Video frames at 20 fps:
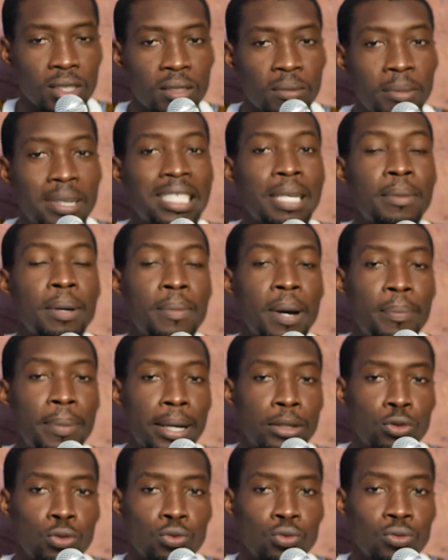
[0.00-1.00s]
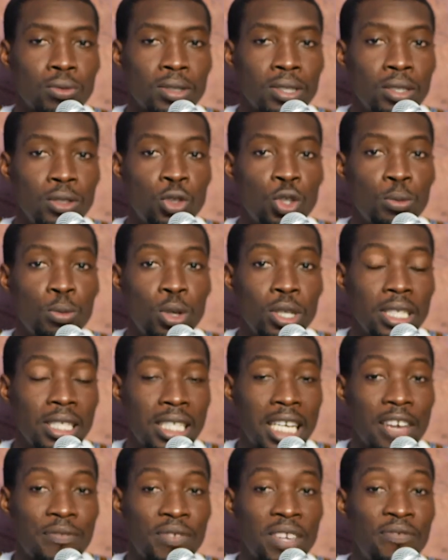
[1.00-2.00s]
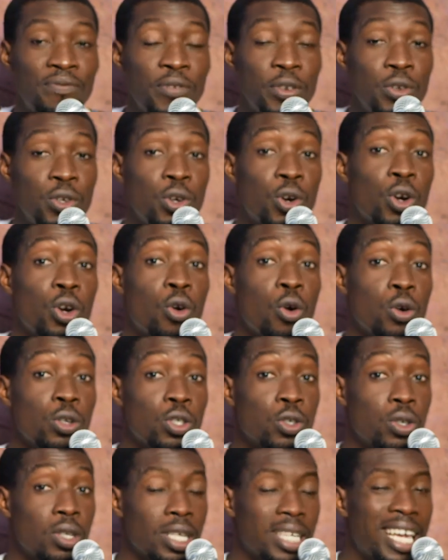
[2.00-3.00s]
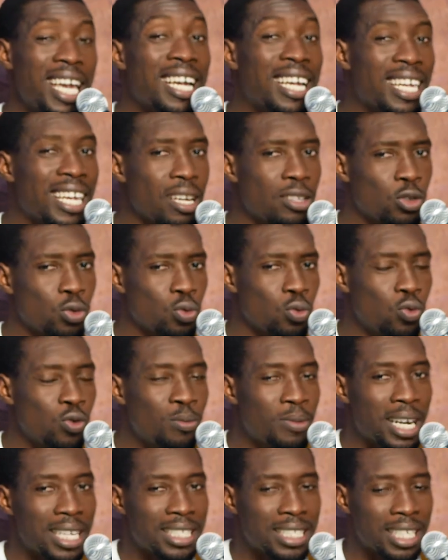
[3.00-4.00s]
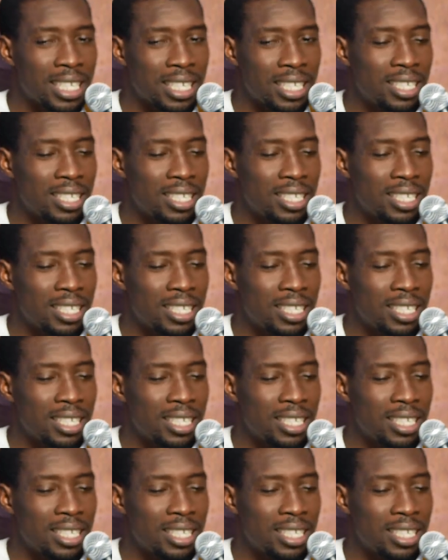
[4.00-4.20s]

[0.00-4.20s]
Masama ba part 2. This morning kefe video culture keke too much.